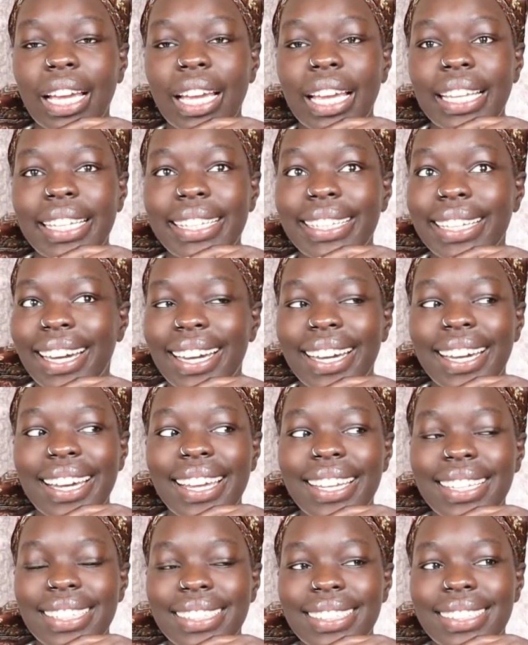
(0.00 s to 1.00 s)

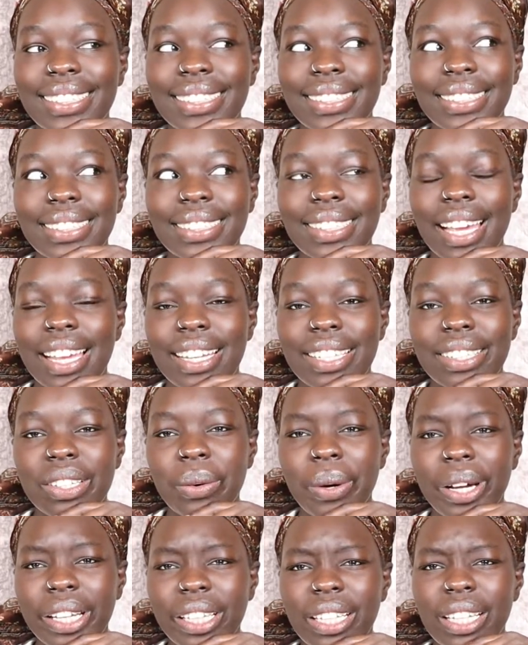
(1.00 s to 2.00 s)
It's
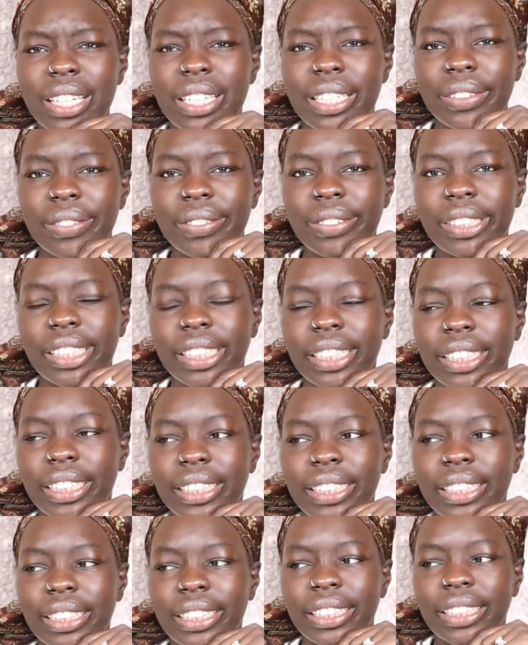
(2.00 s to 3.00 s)
quite the
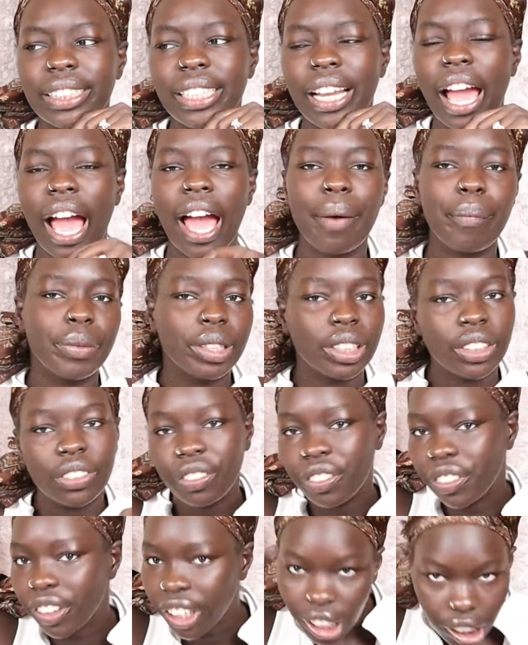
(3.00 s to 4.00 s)
different
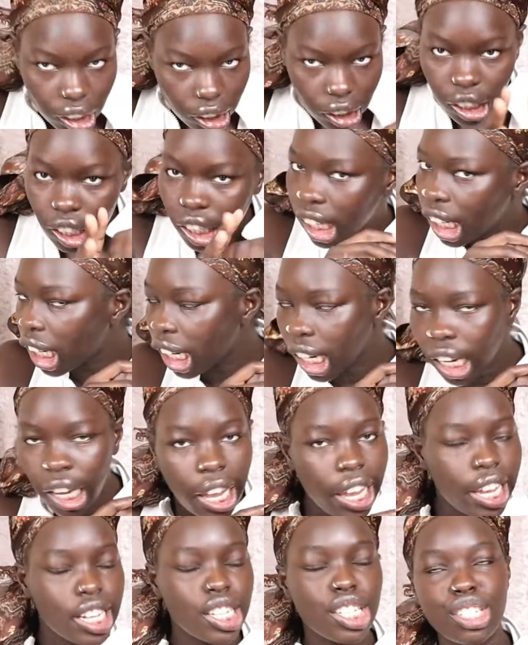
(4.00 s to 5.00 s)

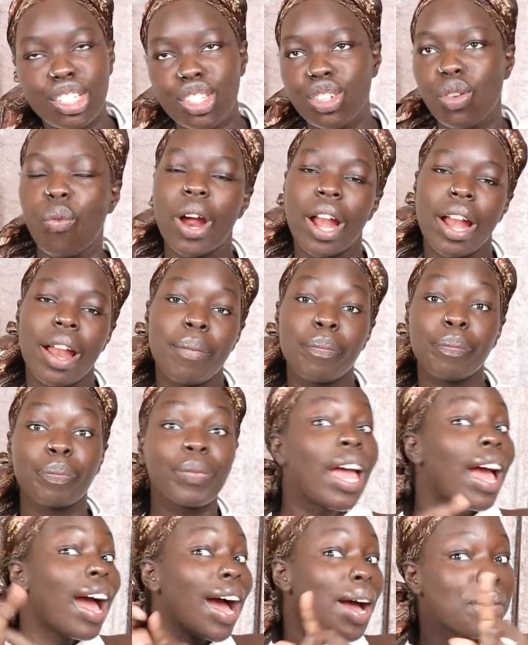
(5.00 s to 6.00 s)
atmosphere-ish when
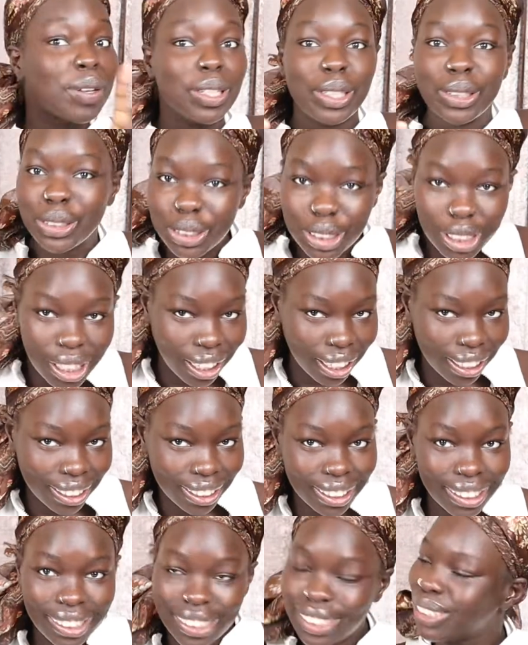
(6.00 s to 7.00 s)
I'm closer to
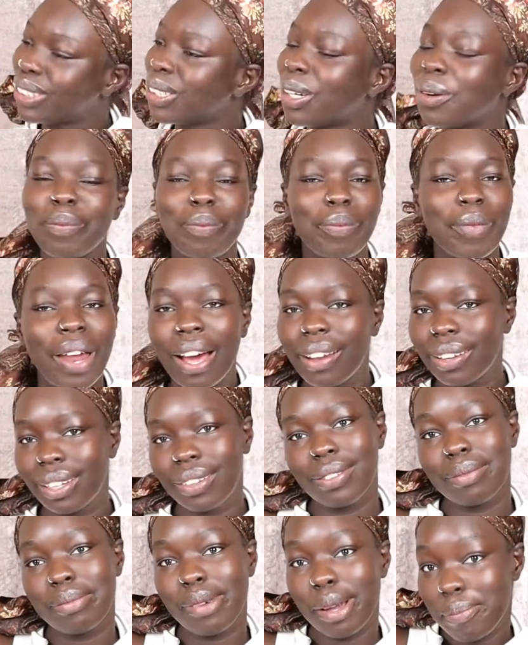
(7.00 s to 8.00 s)
London, so I'm now
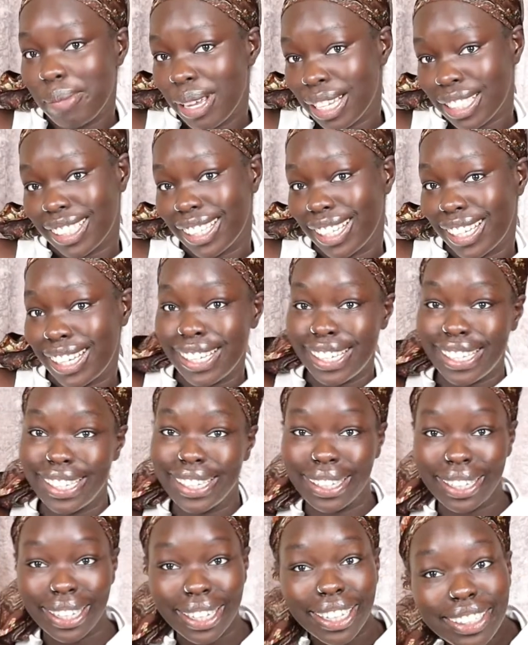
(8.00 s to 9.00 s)
living my best
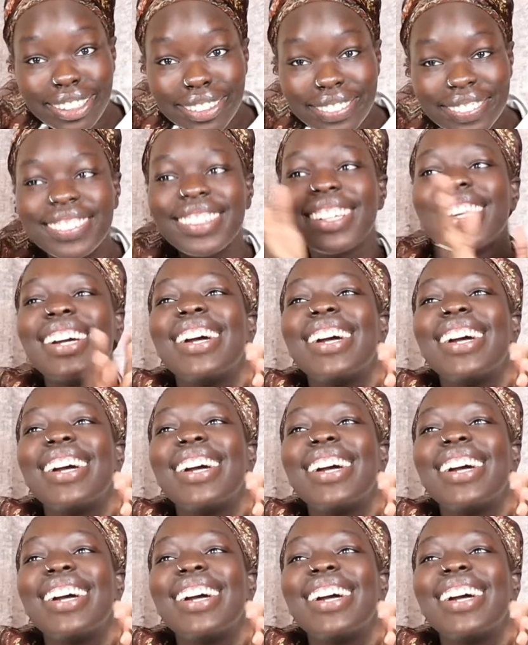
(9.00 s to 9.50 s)
London life.